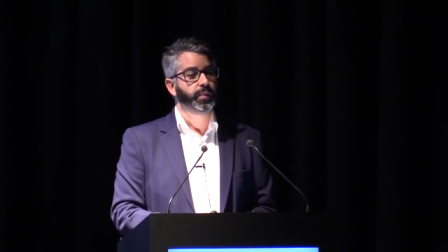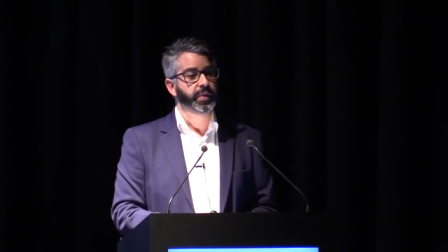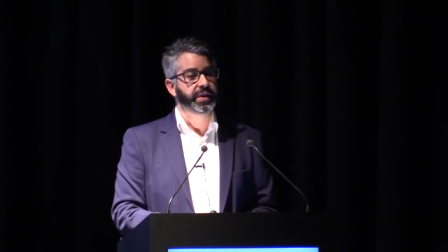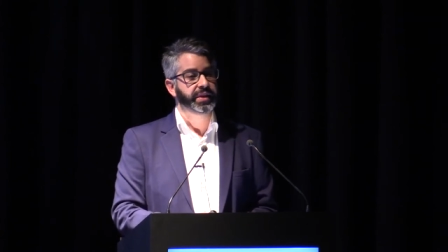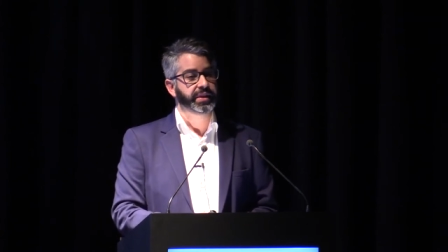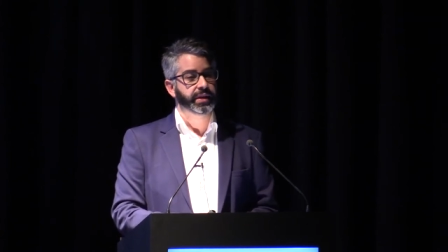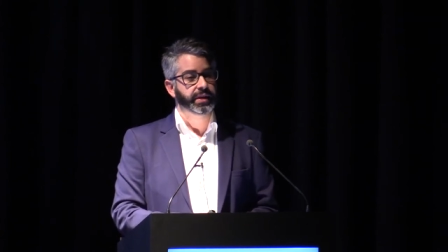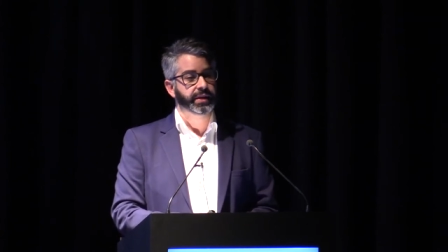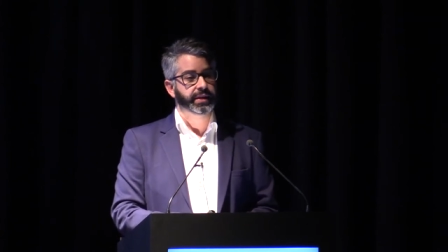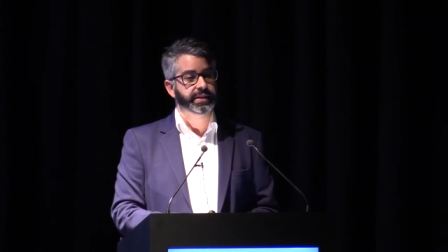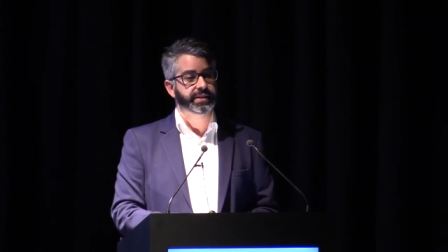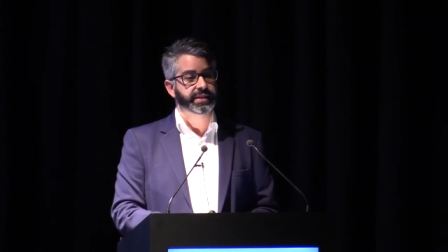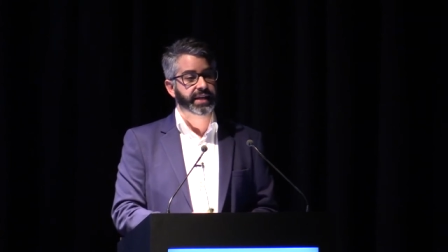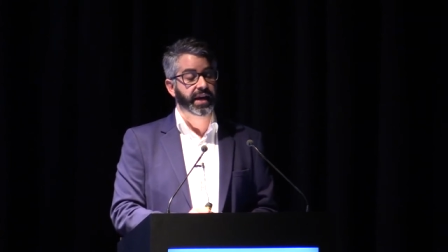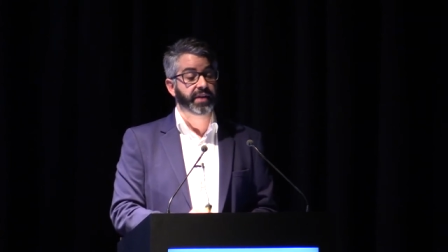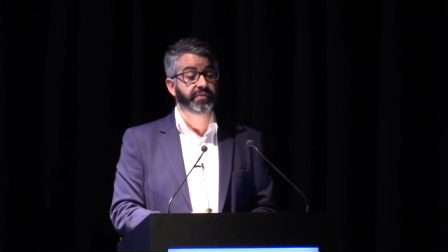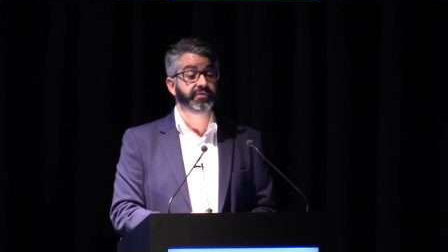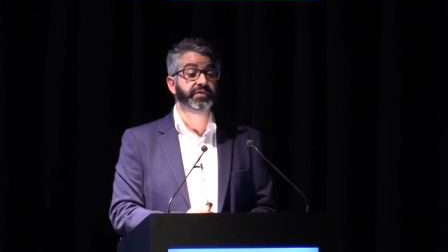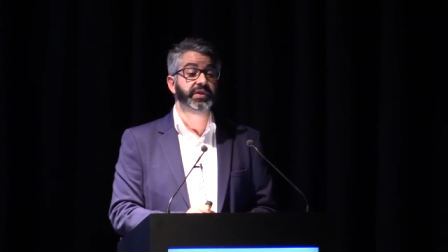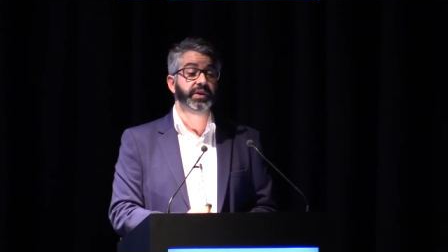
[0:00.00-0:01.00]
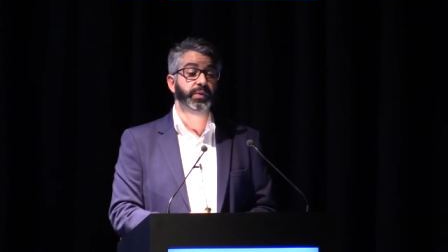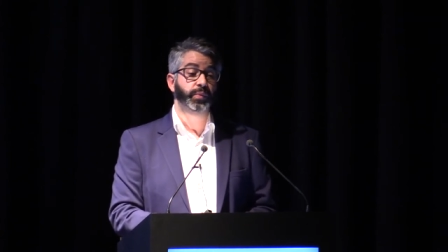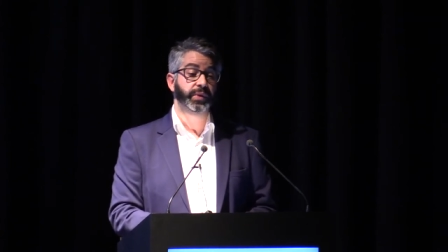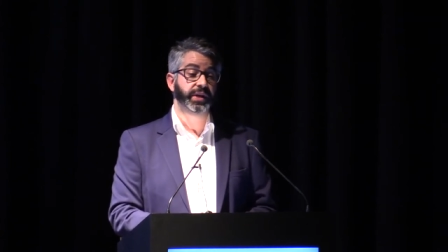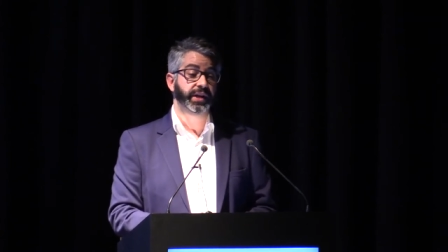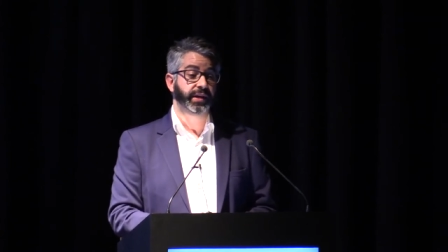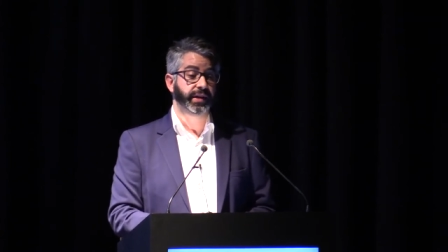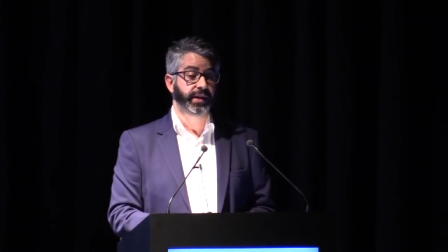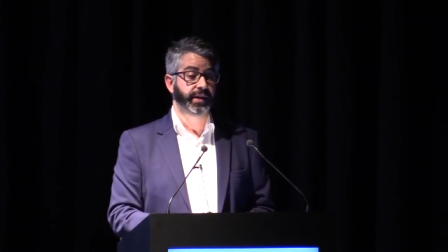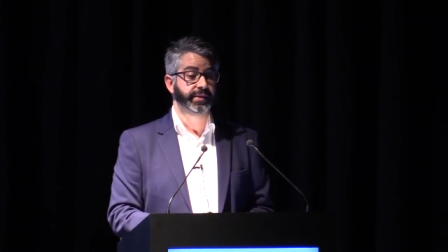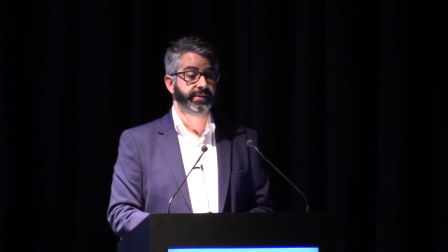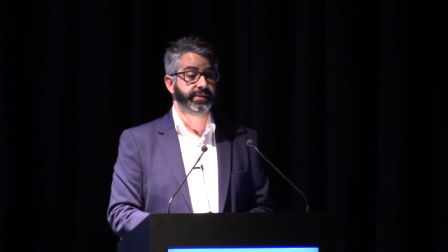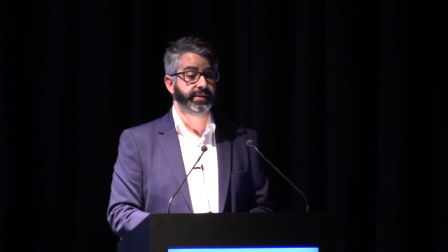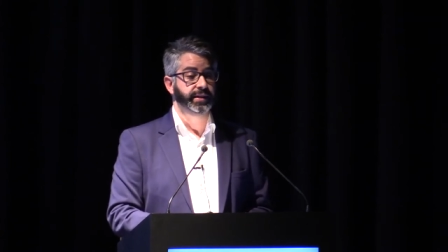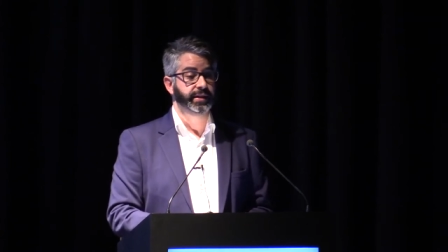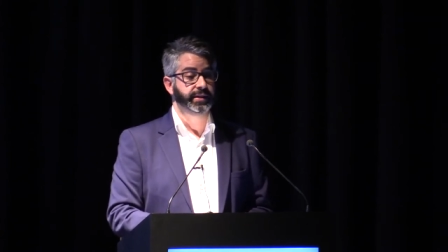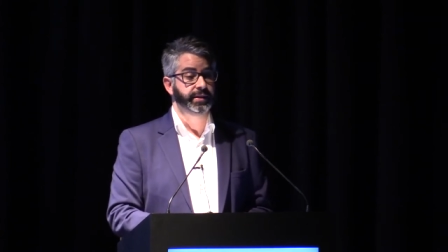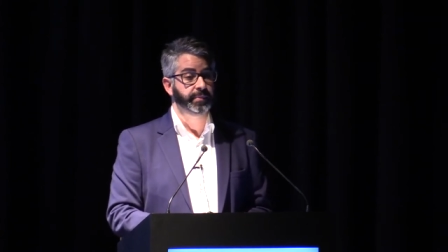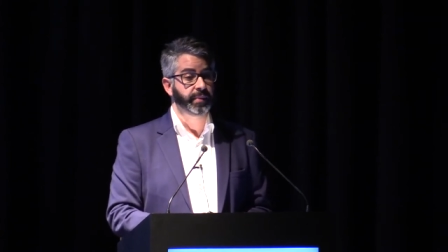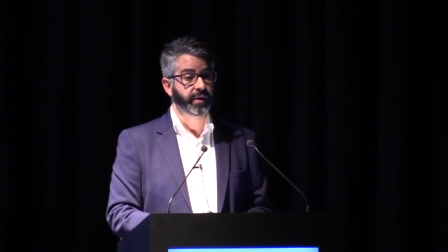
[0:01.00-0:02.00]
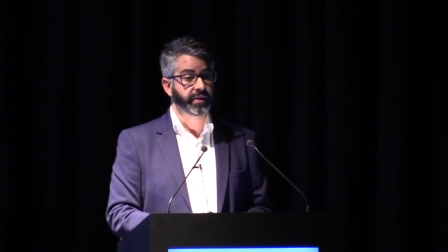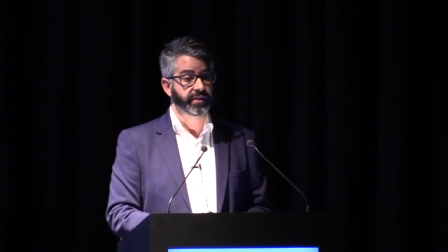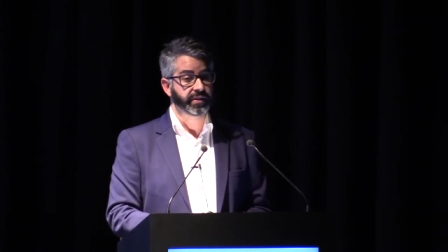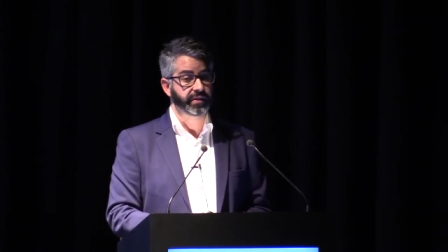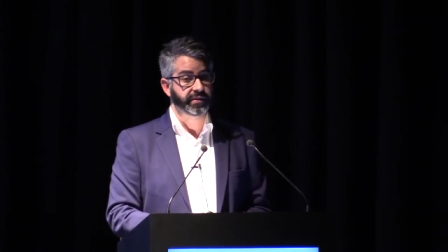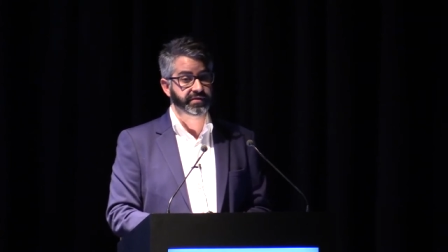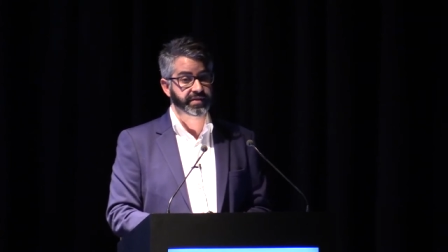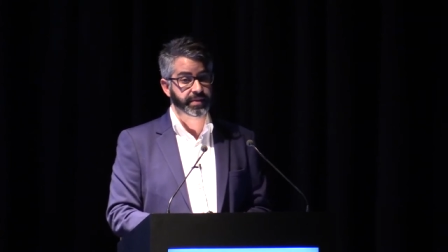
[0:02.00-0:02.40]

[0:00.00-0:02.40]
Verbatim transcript: We did it every weekend in the month of